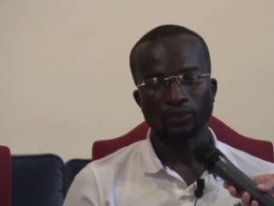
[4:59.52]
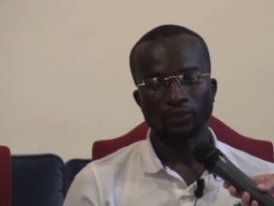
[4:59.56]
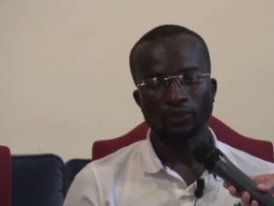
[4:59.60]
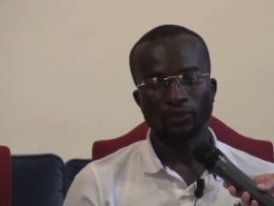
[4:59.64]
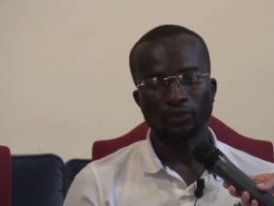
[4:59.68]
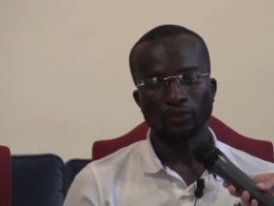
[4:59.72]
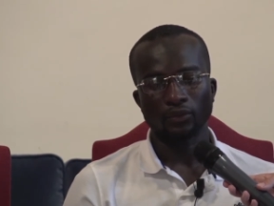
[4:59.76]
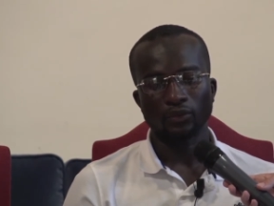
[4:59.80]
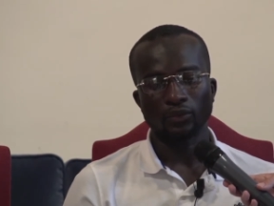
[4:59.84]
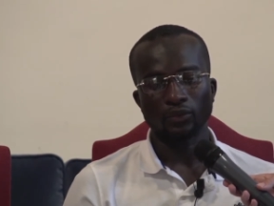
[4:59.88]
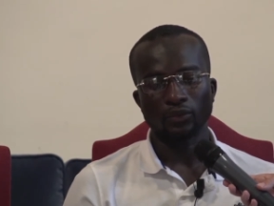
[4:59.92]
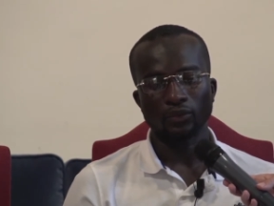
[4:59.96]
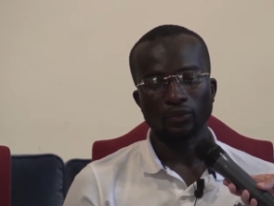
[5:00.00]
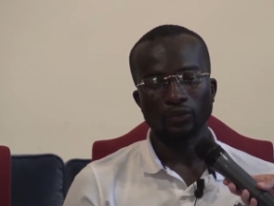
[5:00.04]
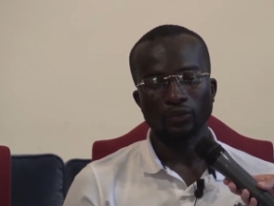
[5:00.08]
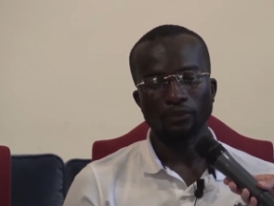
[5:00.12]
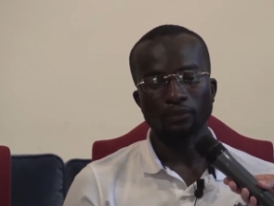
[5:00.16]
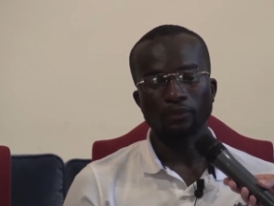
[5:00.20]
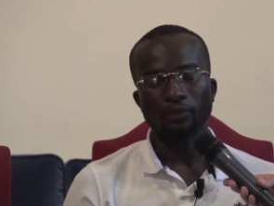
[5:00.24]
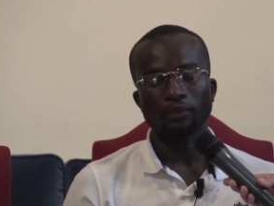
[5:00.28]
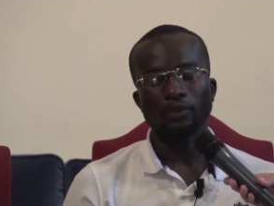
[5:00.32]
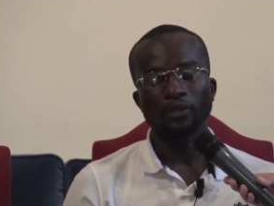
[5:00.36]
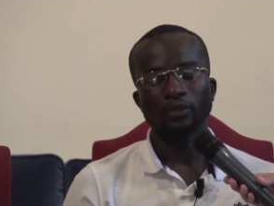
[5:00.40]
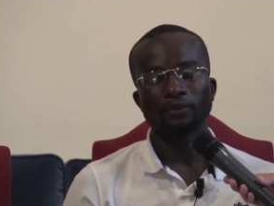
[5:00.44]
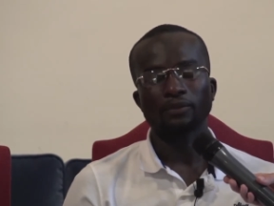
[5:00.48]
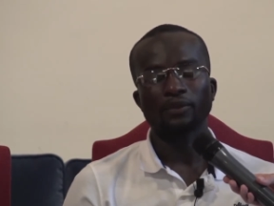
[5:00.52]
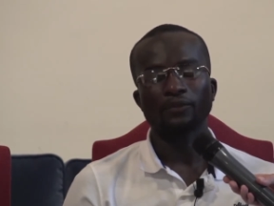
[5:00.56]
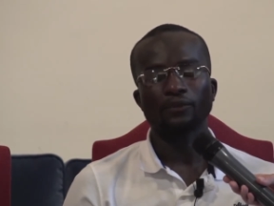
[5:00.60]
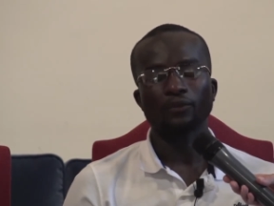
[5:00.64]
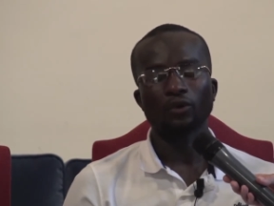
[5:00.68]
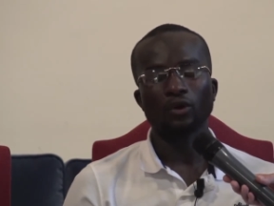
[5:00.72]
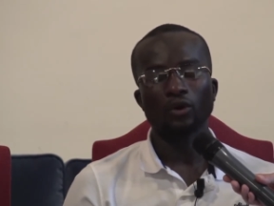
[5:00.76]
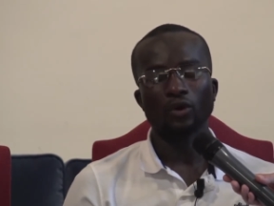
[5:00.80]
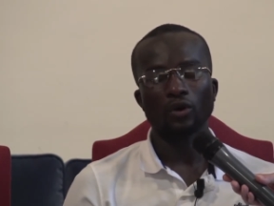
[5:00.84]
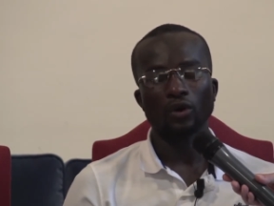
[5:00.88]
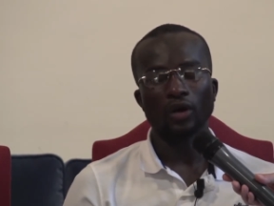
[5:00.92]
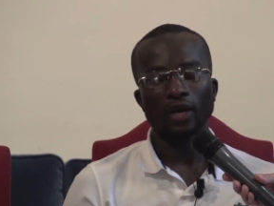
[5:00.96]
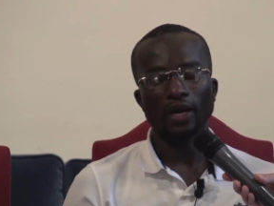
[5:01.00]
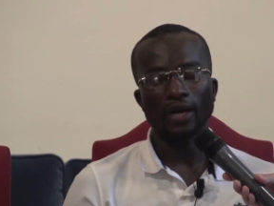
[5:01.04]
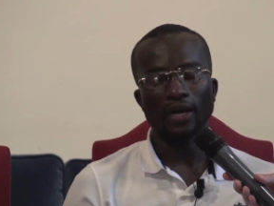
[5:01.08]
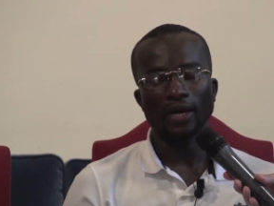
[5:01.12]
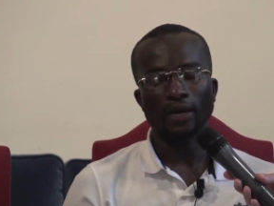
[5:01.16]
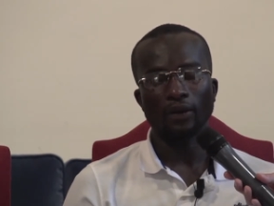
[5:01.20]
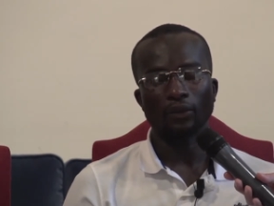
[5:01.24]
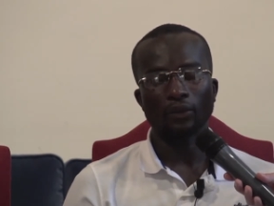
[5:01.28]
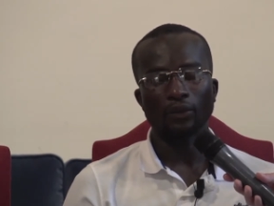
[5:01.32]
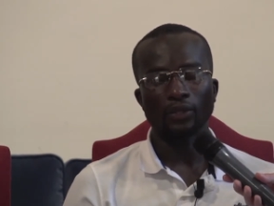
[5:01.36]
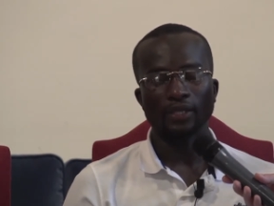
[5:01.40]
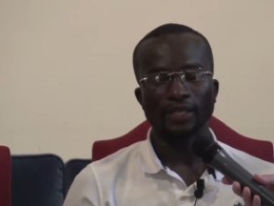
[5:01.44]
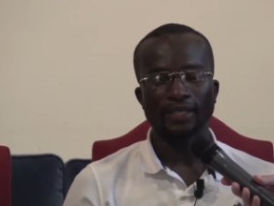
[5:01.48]
To, but before I
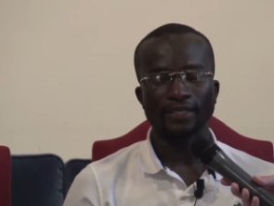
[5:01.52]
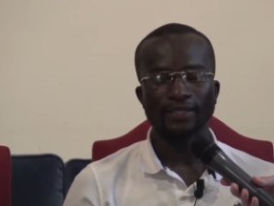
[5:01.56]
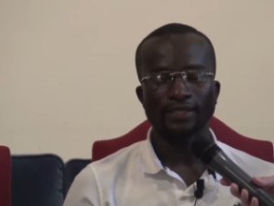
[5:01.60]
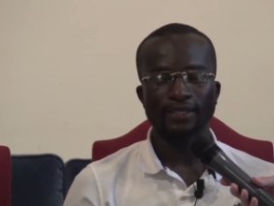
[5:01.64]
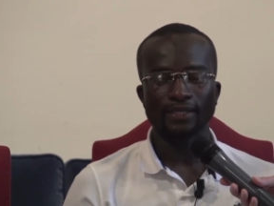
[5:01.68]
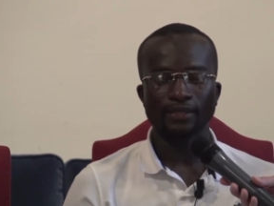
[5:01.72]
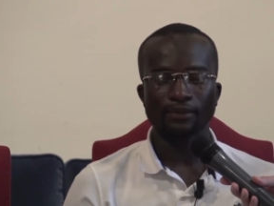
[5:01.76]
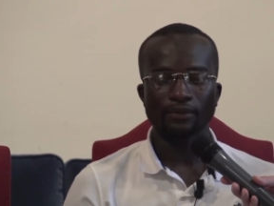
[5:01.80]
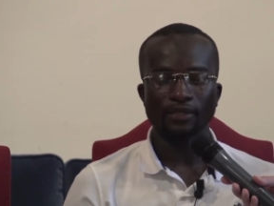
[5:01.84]
will enter the